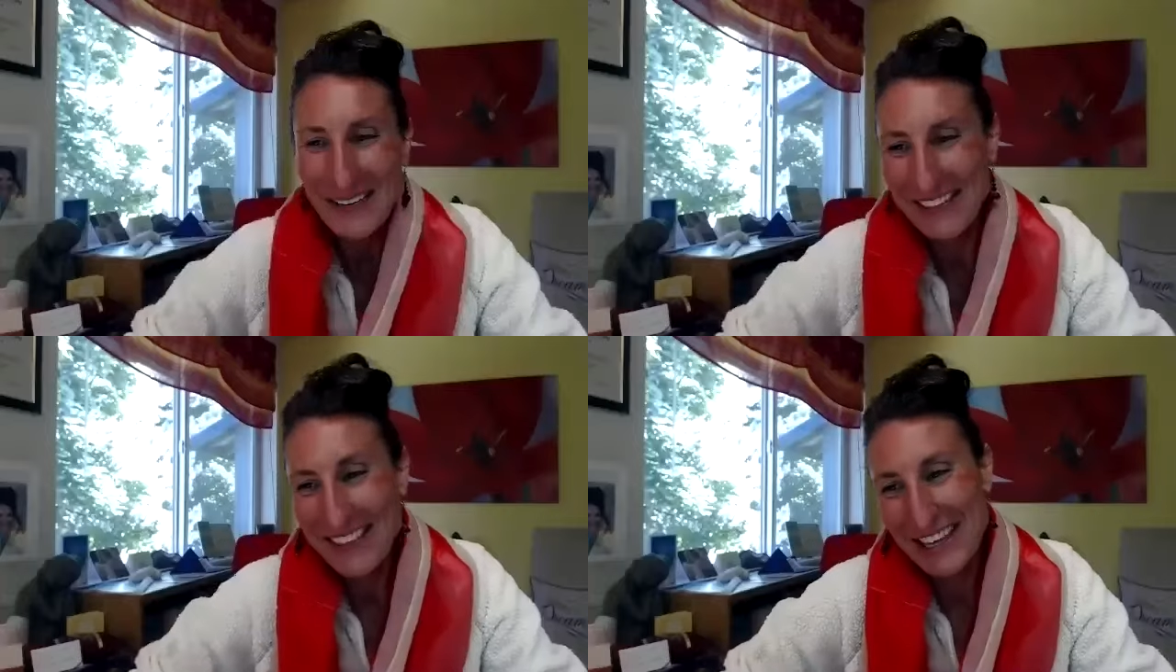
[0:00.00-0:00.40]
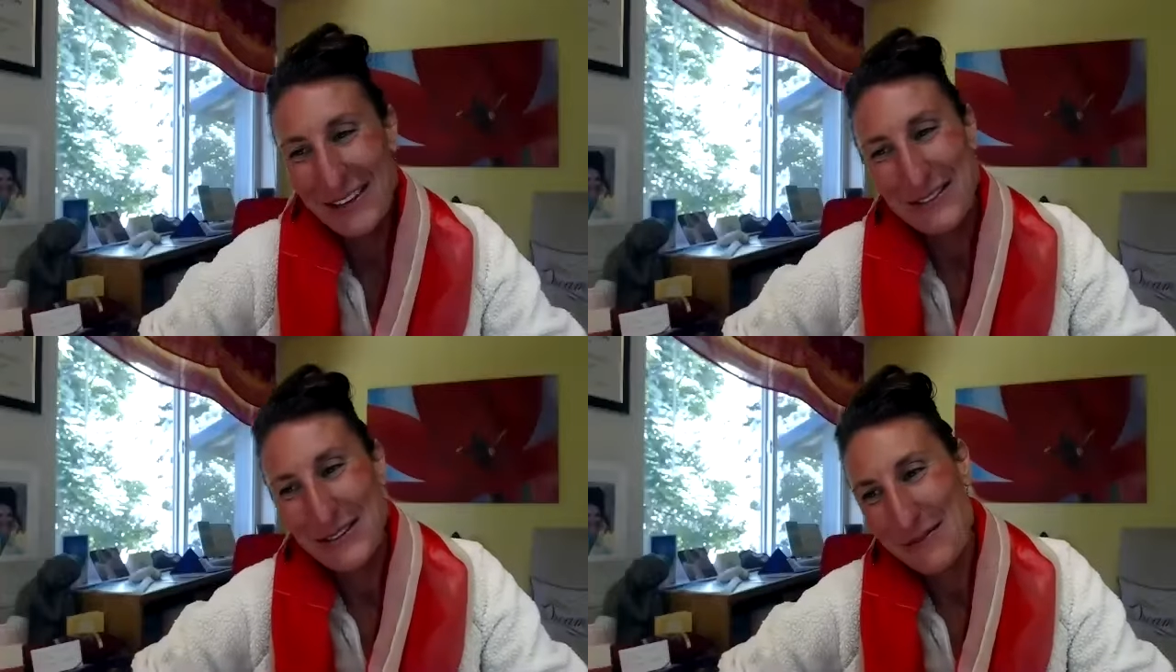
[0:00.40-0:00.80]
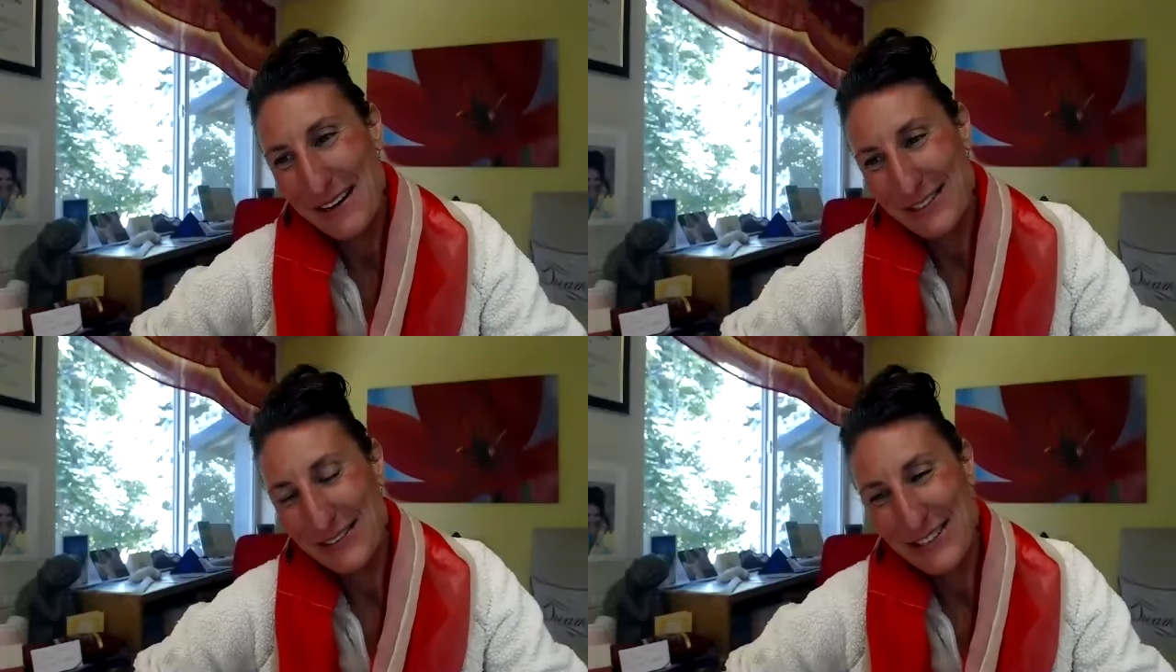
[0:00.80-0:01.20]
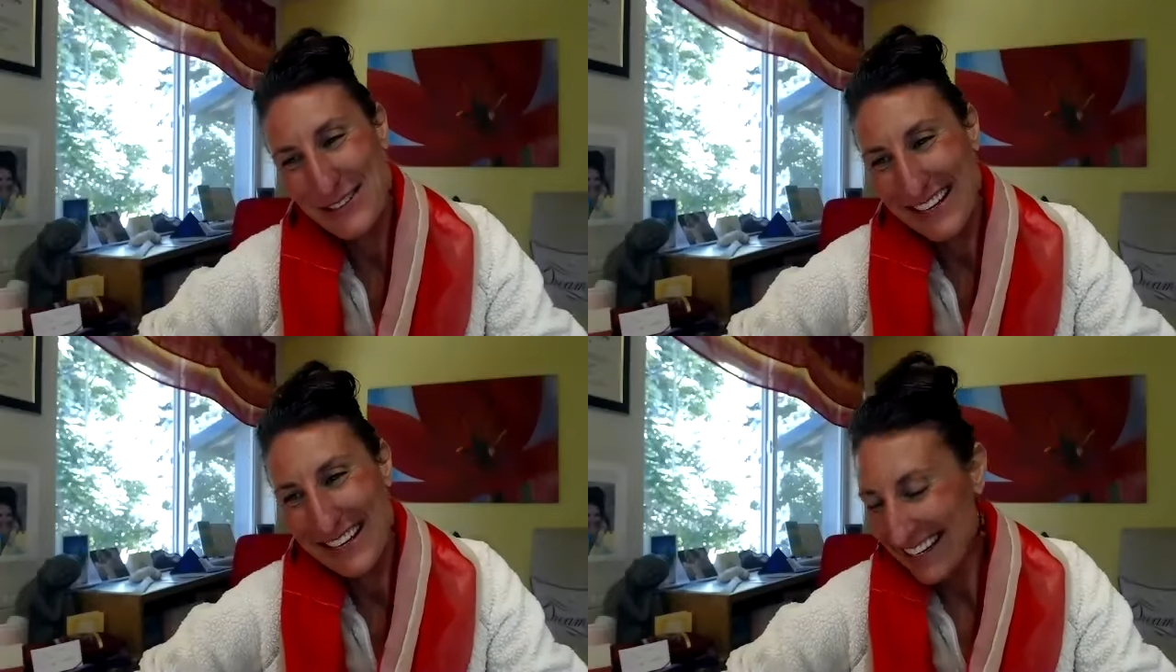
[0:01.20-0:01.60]
Well, thank you so much for
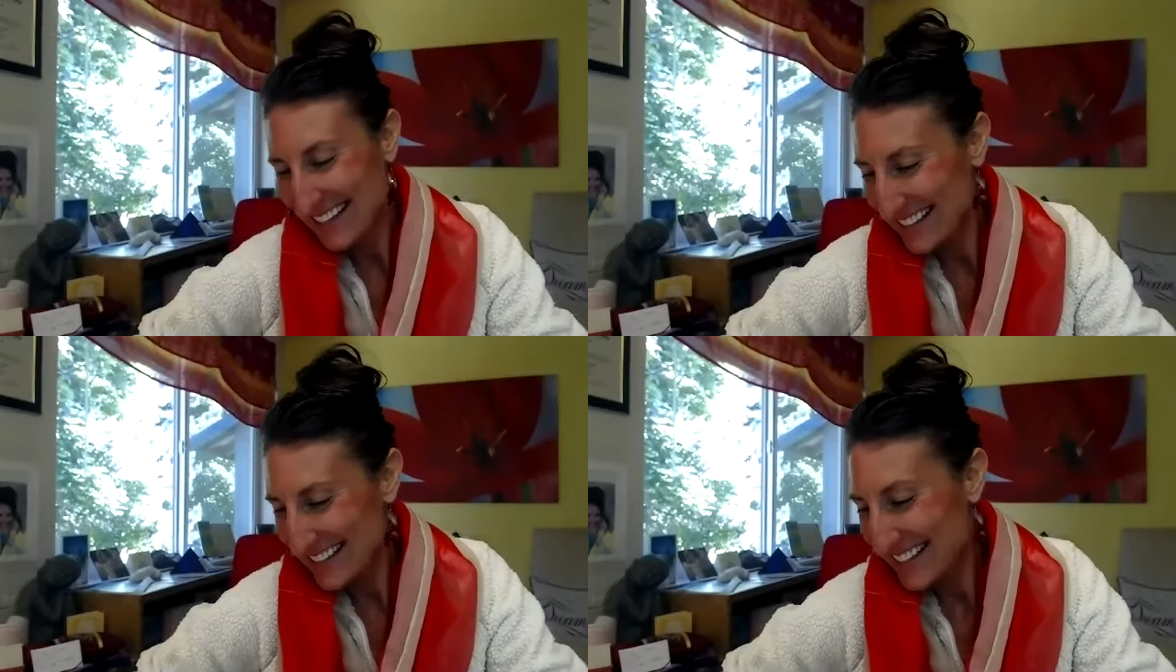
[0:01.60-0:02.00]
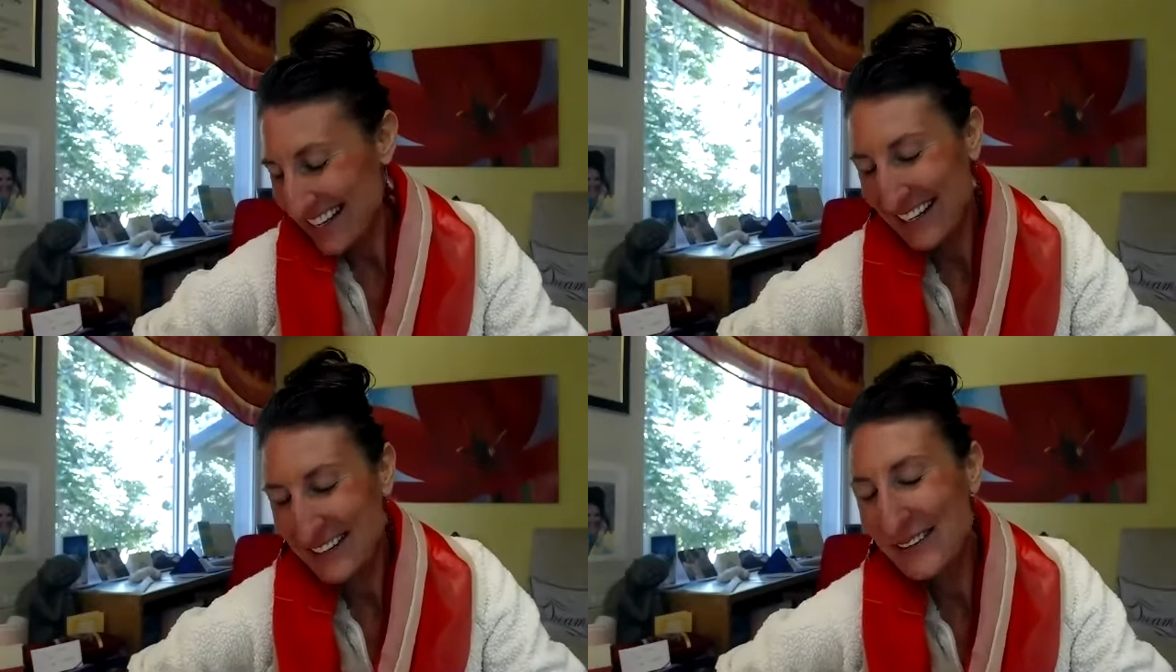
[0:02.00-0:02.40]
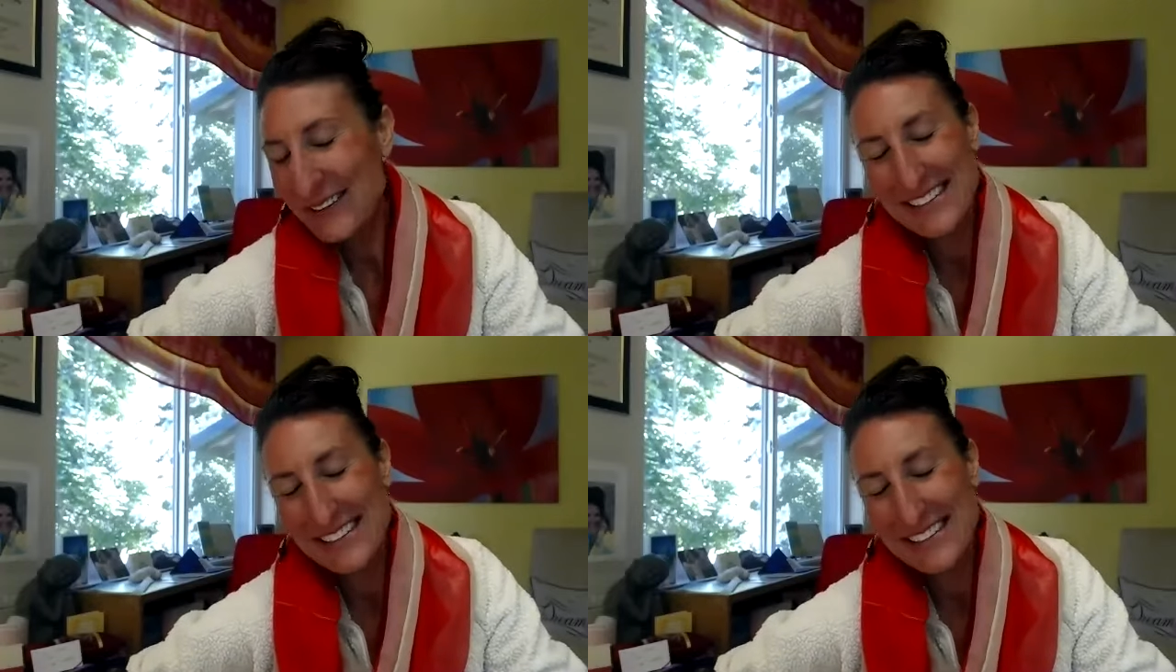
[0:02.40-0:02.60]
joining us today, Nicole.